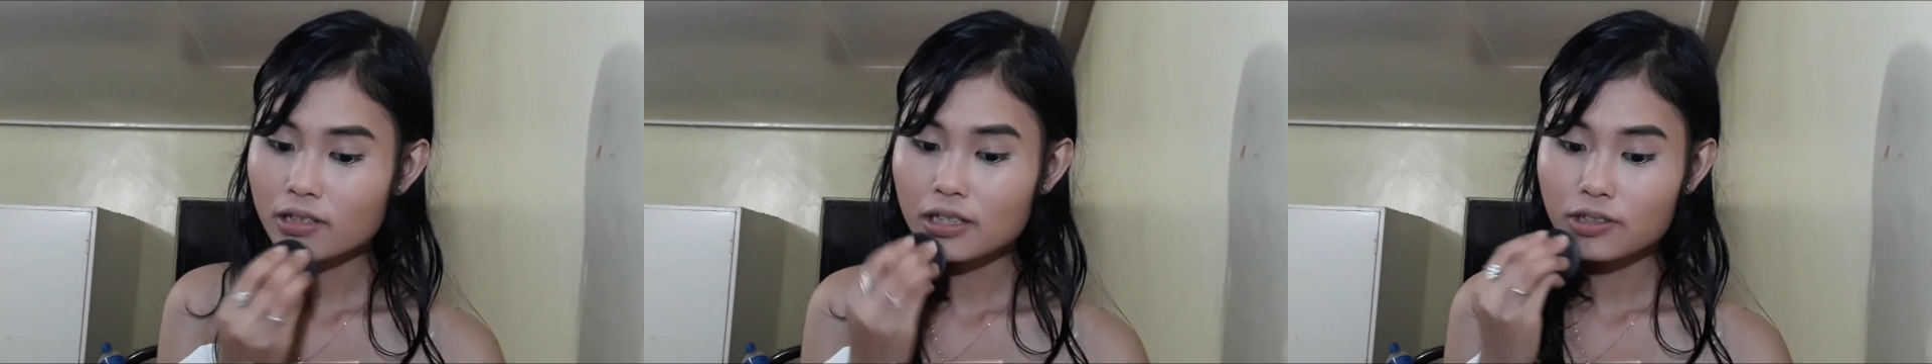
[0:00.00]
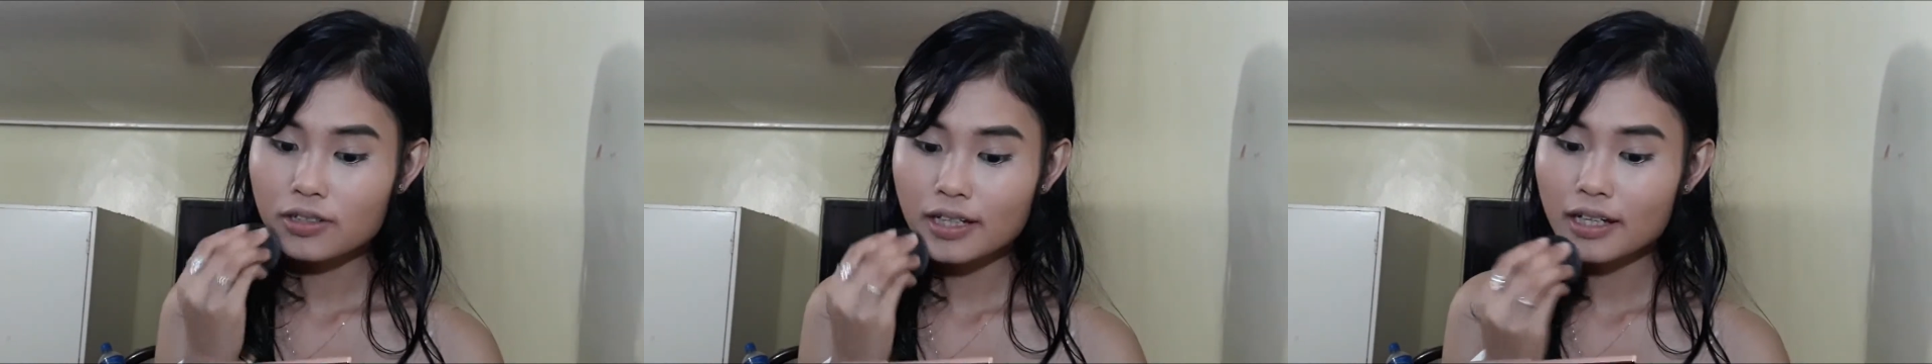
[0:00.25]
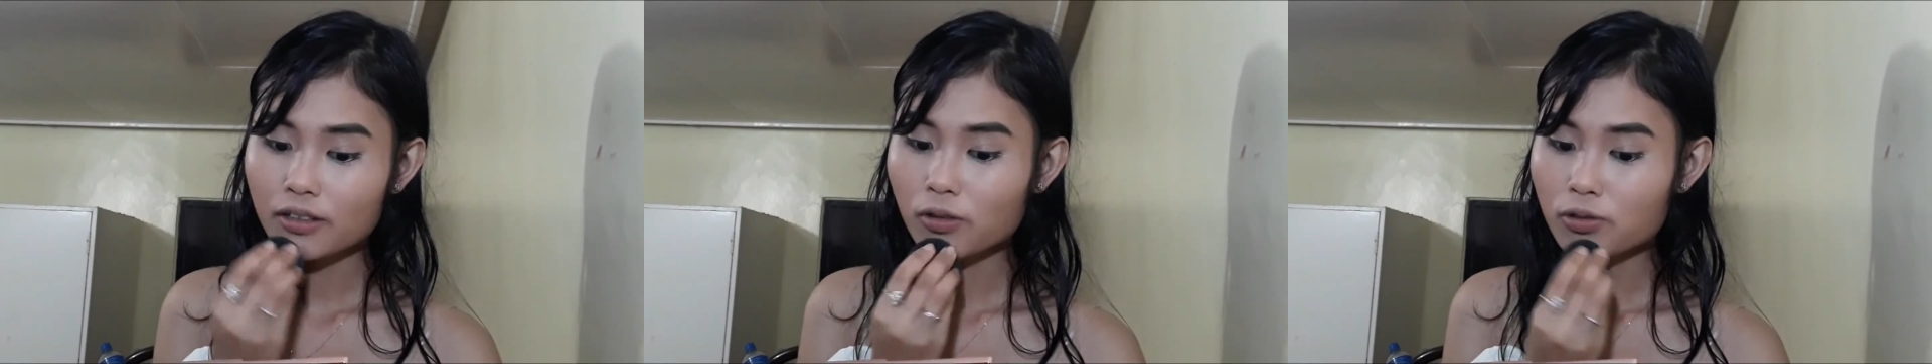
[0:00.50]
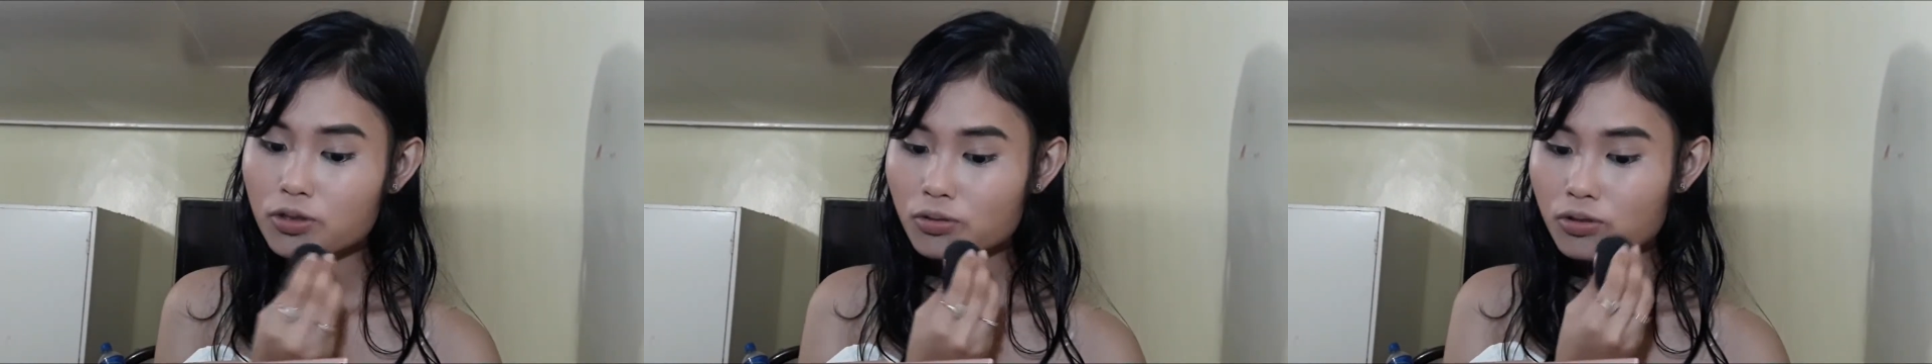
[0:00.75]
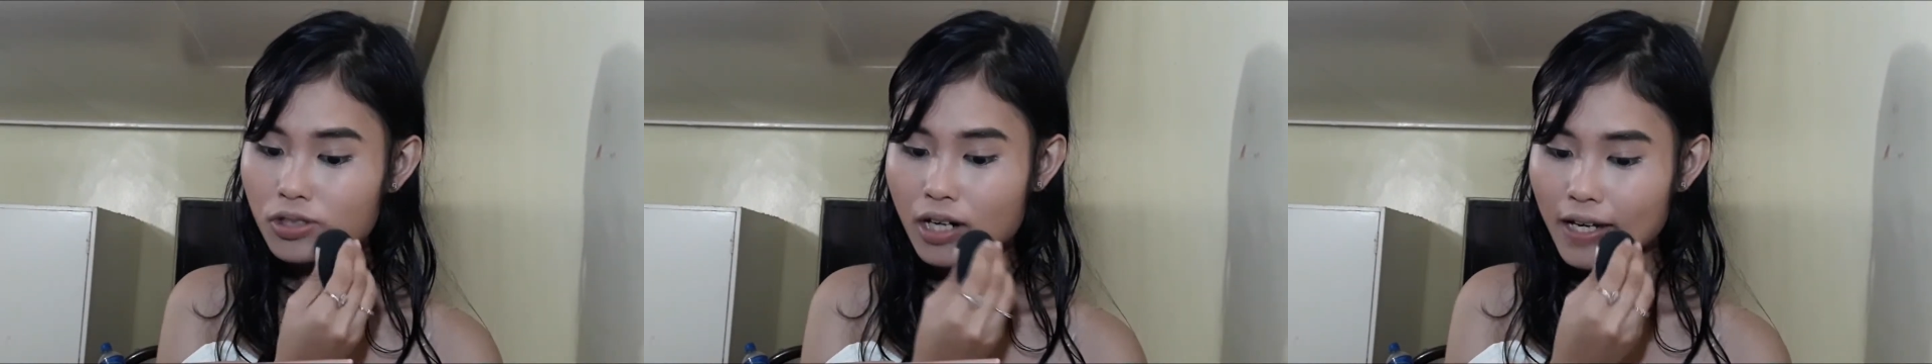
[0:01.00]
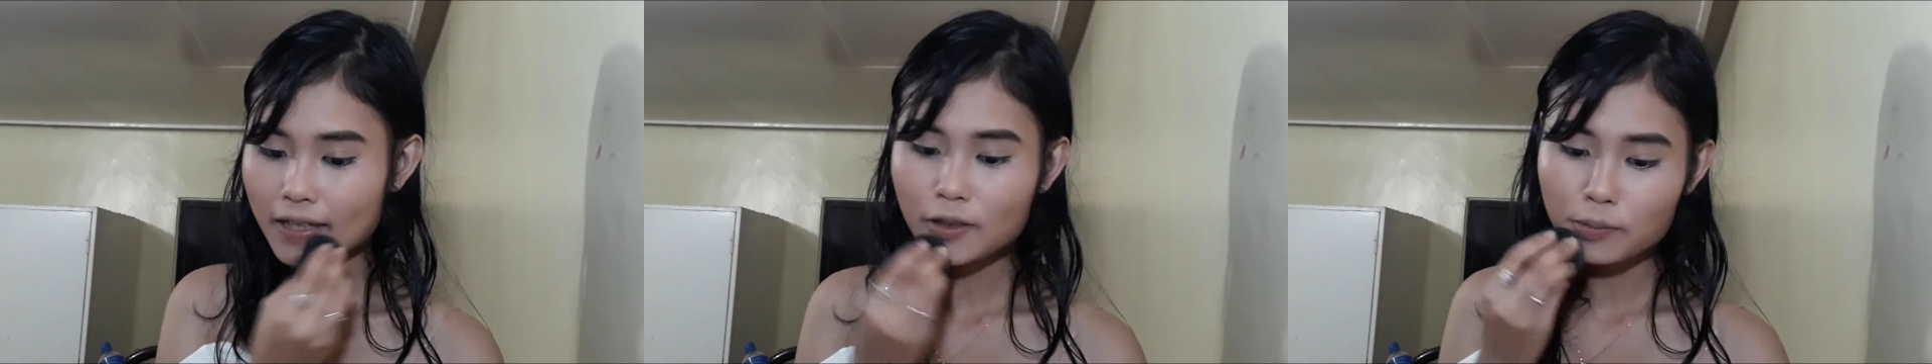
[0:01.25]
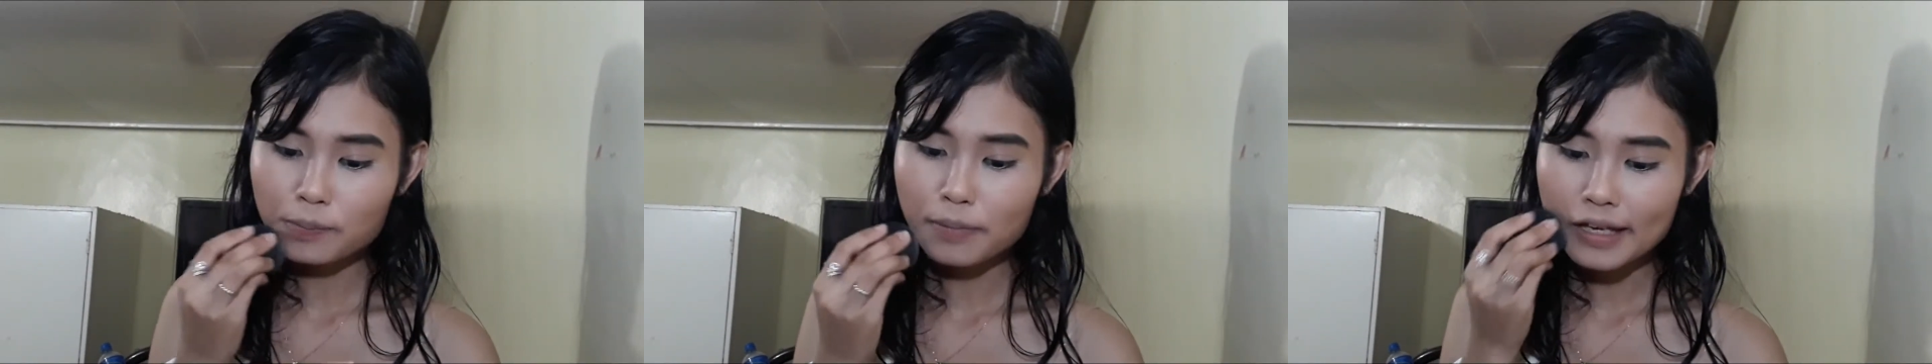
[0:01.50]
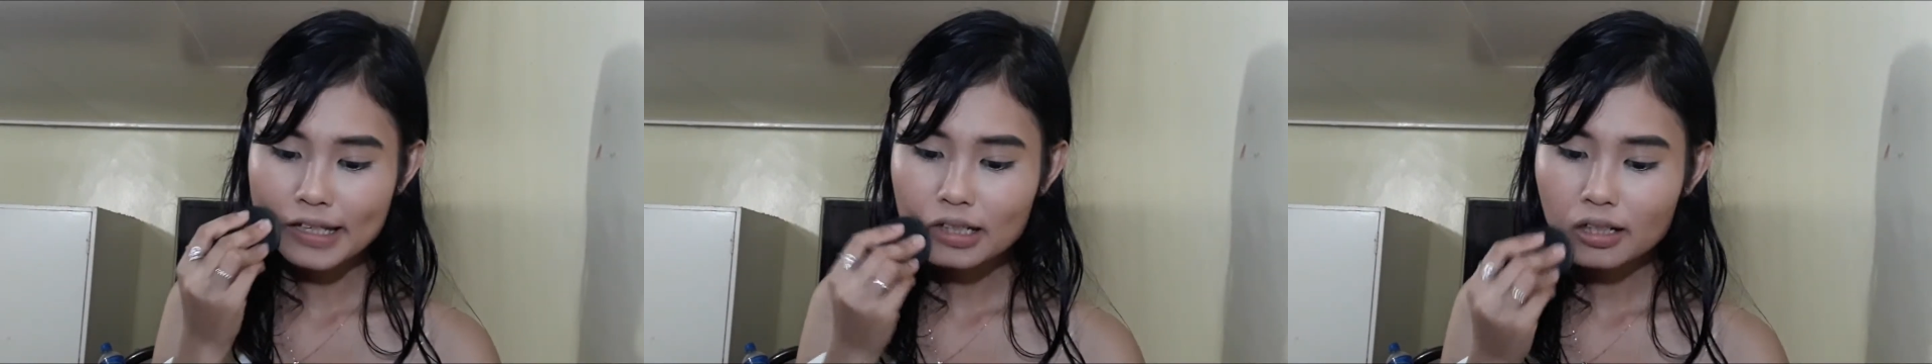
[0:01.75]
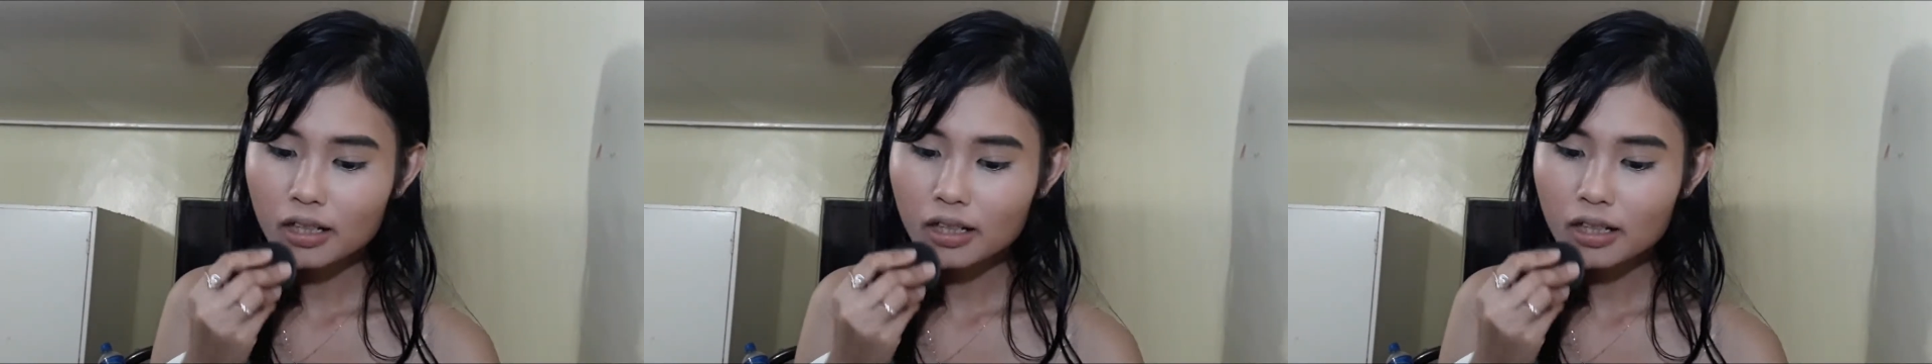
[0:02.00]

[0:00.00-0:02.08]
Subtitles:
then you can also try to bake.